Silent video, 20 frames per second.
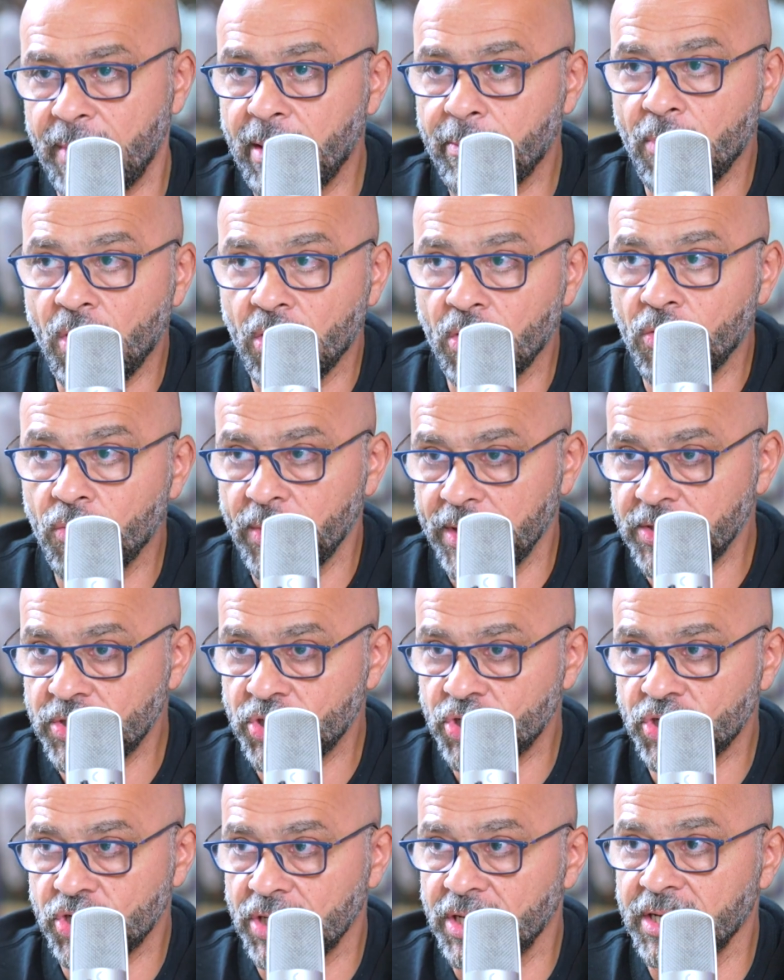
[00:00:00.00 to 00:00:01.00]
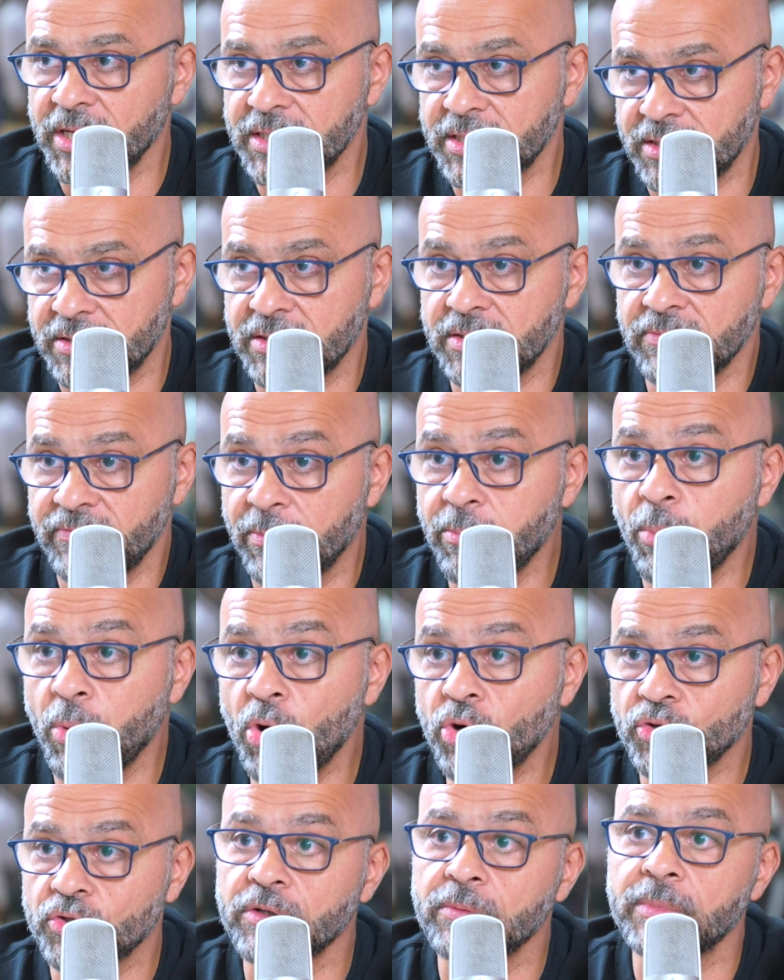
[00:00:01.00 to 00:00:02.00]
among which is
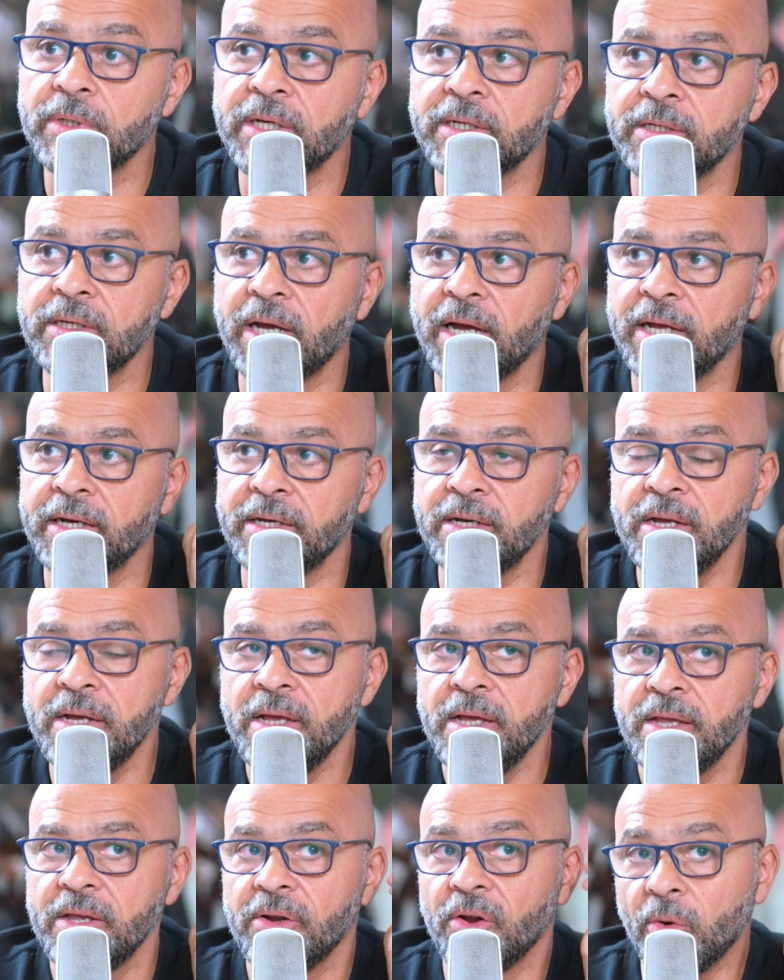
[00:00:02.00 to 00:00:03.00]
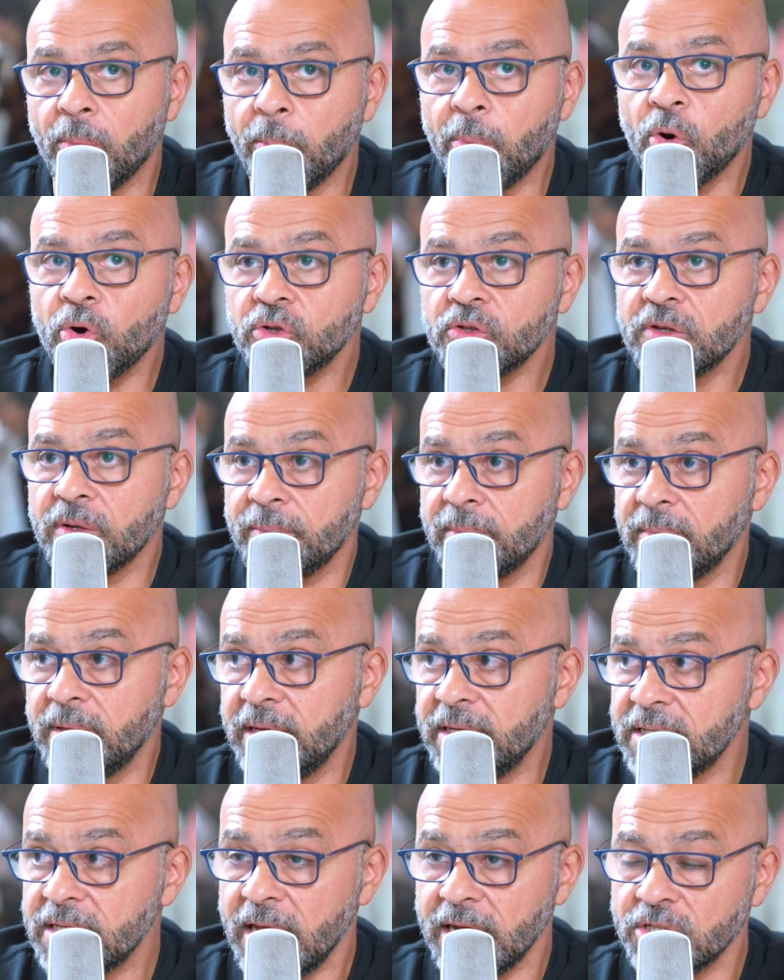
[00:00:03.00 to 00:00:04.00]
boredom. And boredom
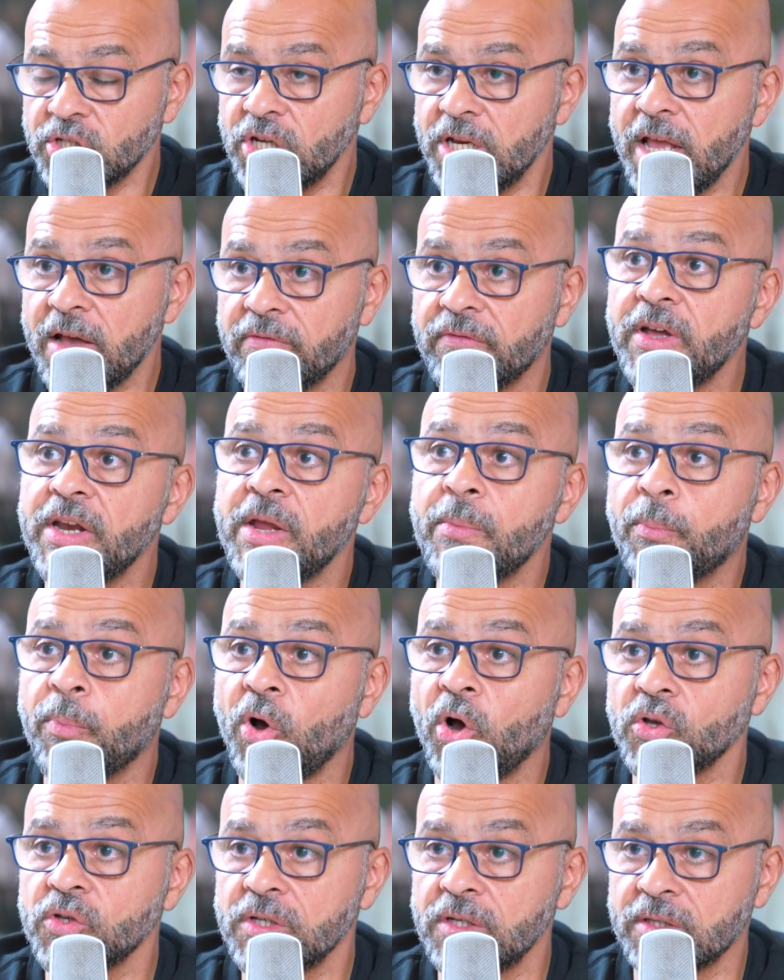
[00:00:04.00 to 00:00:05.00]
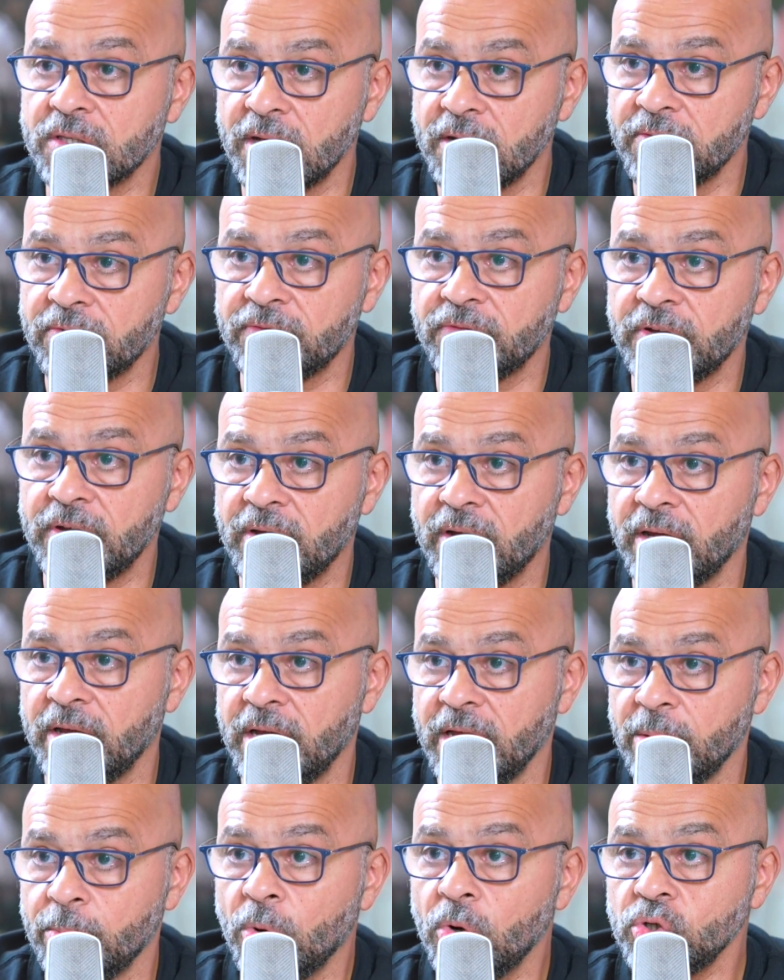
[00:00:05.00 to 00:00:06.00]
is actually a very positive
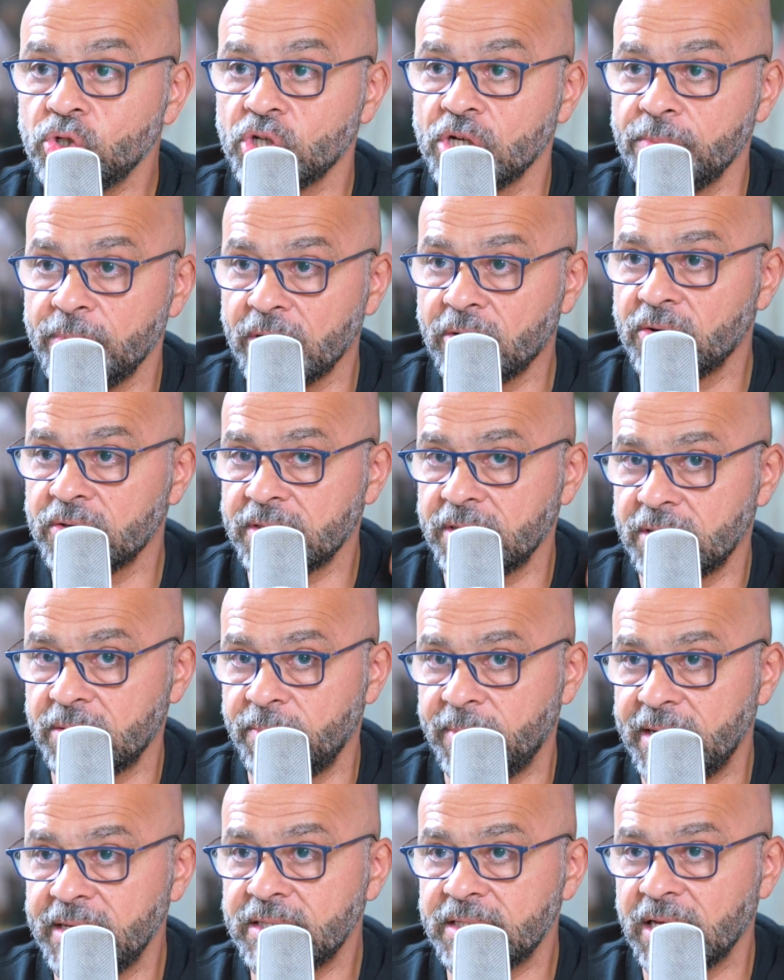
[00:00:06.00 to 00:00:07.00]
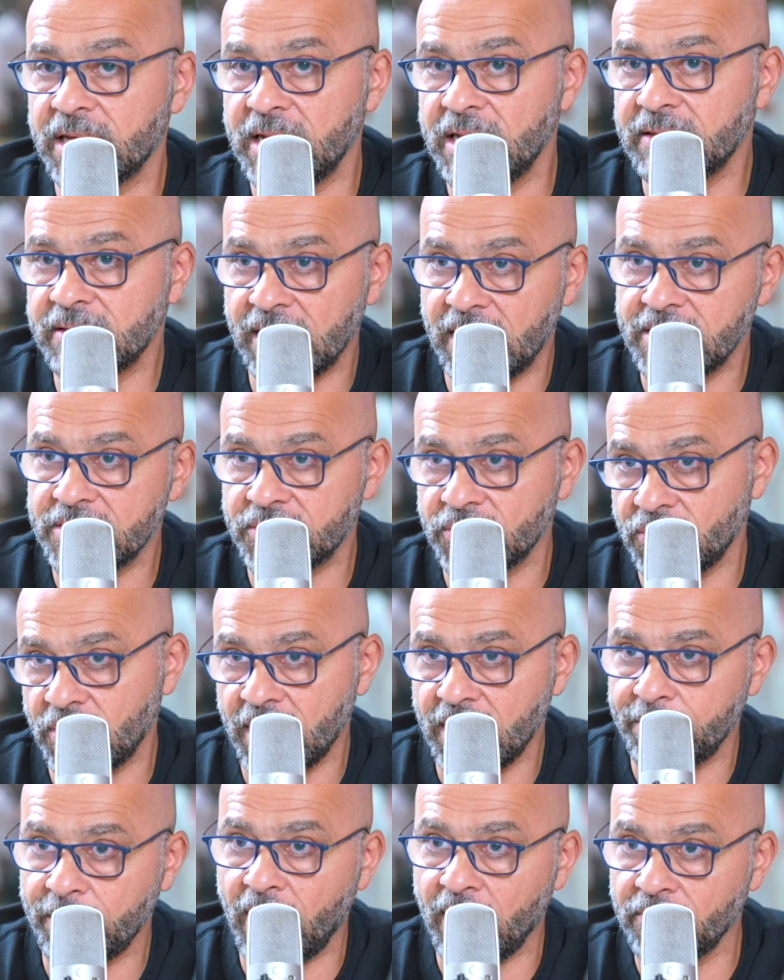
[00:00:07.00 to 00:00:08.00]
emotion because it basically tells you
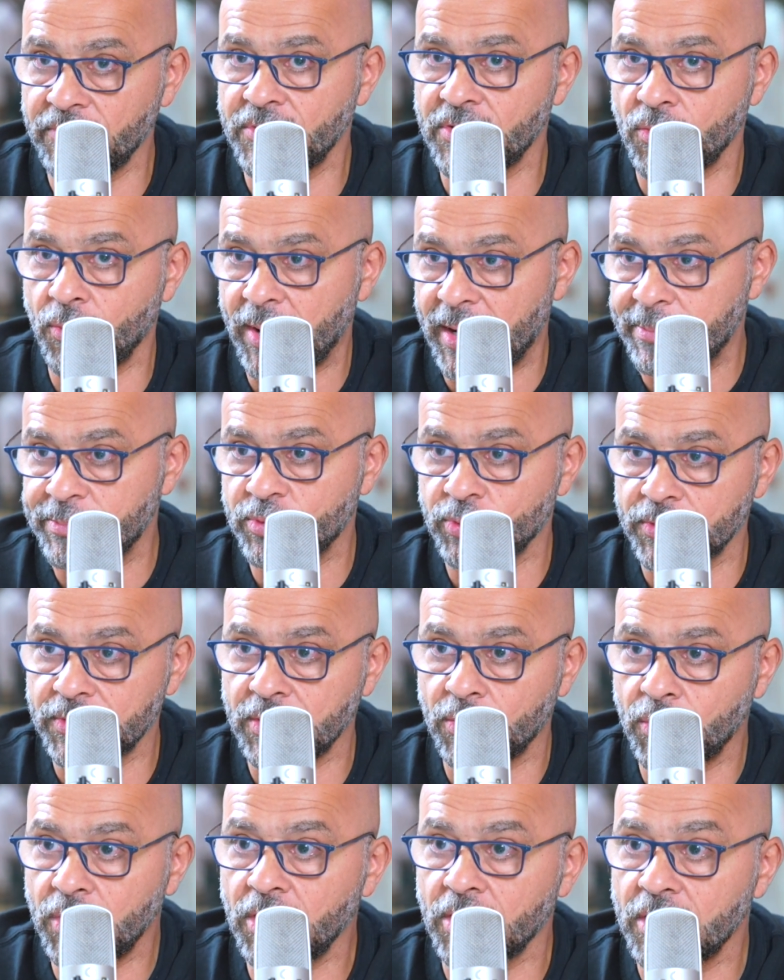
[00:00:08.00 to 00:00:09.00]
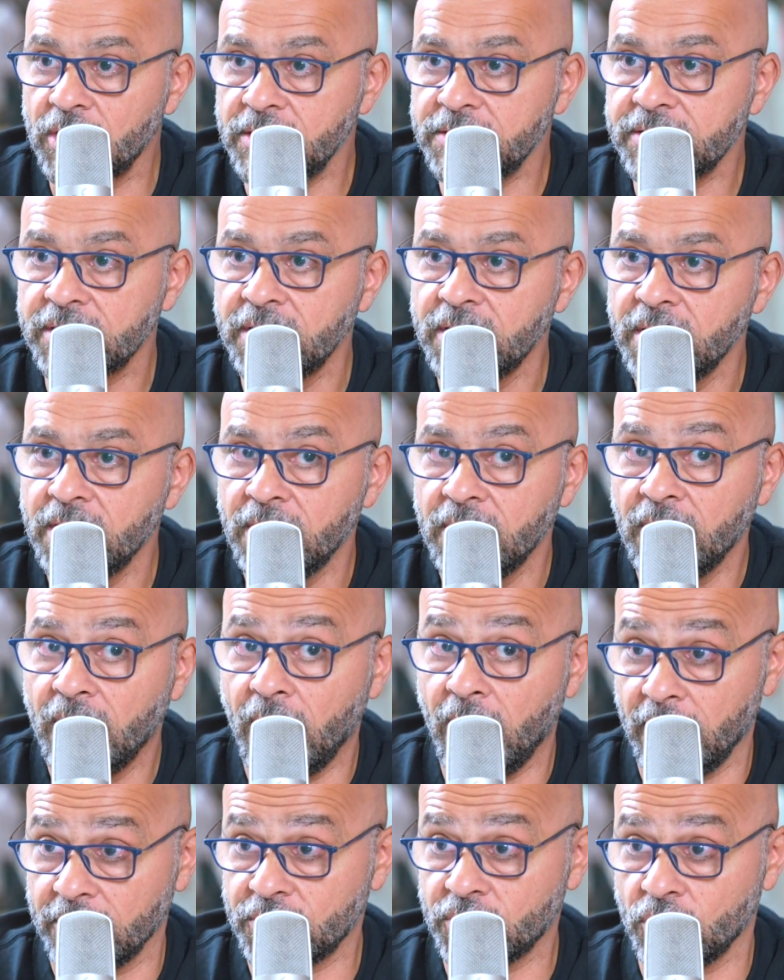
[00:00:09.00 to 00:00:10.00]
I'm underwhelmed with the world.
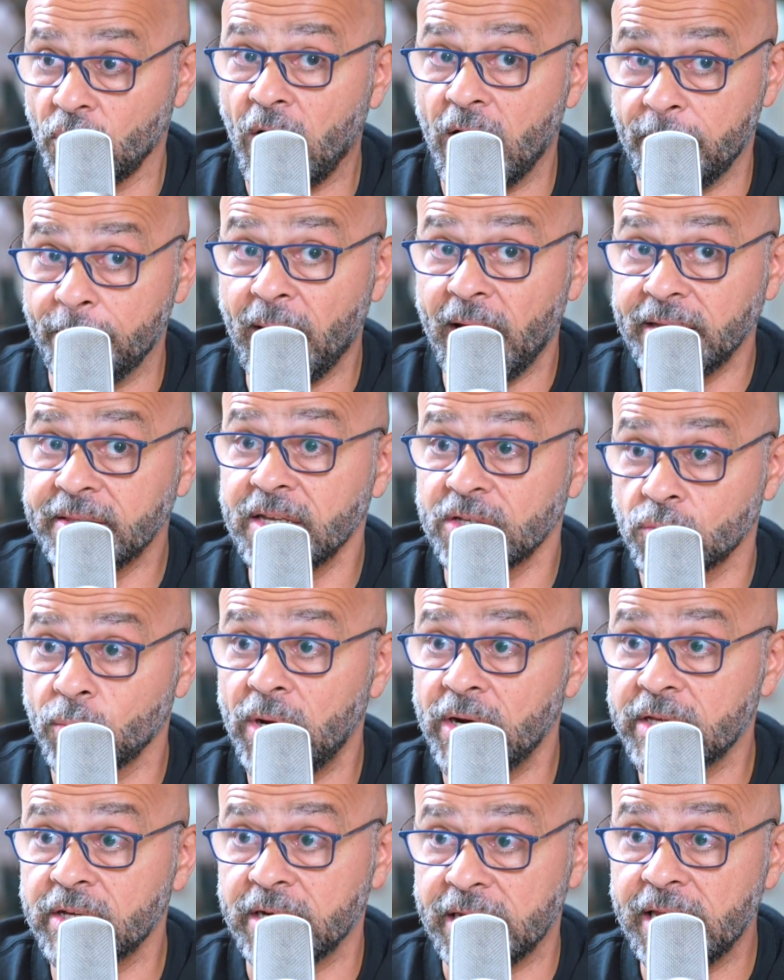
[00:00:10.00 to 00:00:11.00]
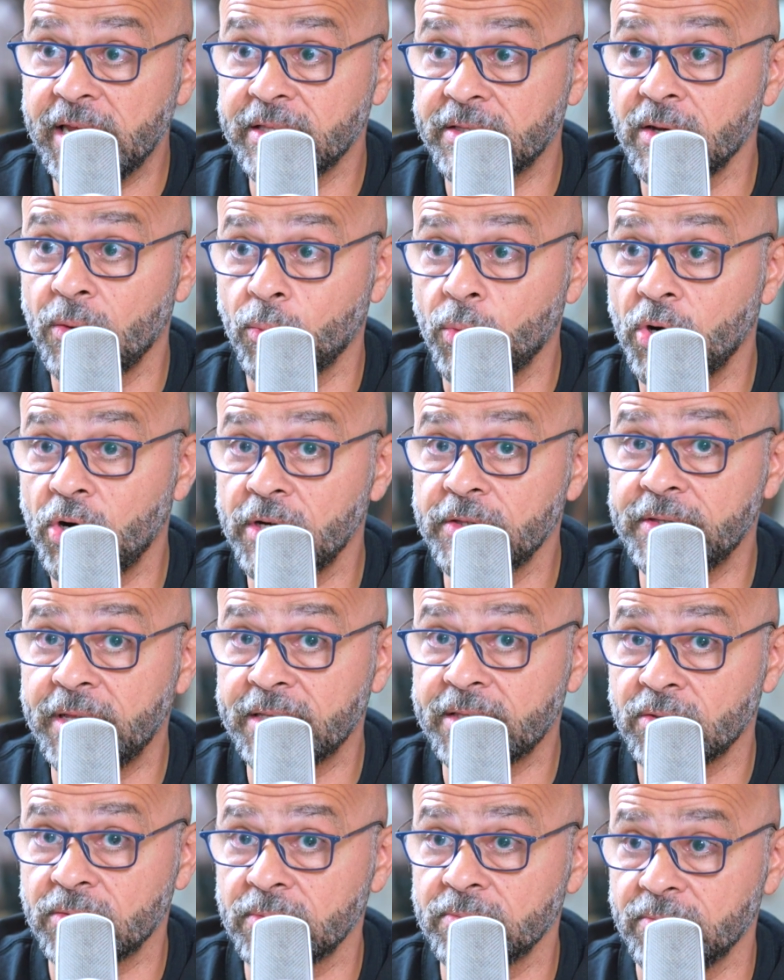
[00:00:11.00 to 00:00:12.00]
So I might as well create a world
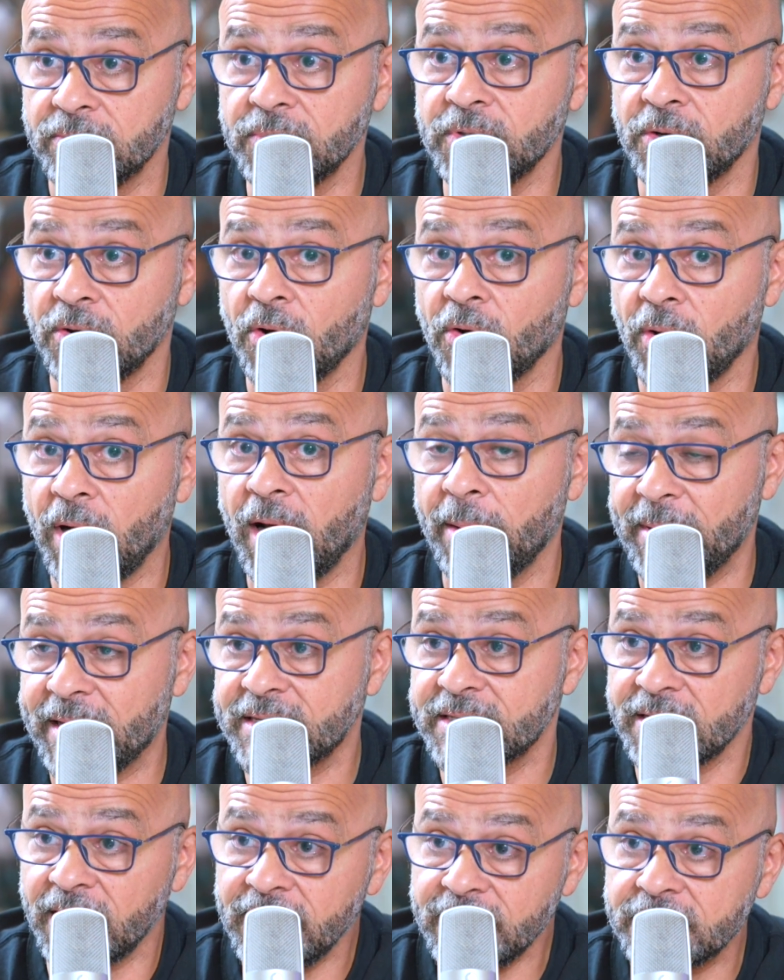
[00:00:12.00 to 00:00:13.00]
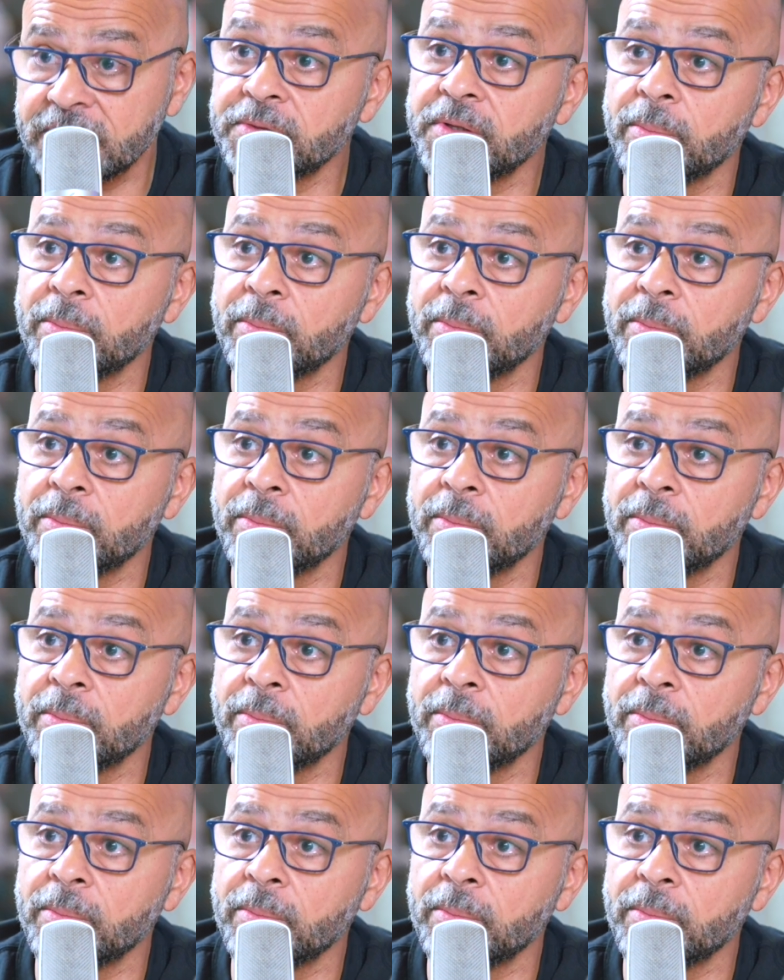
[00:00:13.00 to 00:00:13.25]
that, I'm excited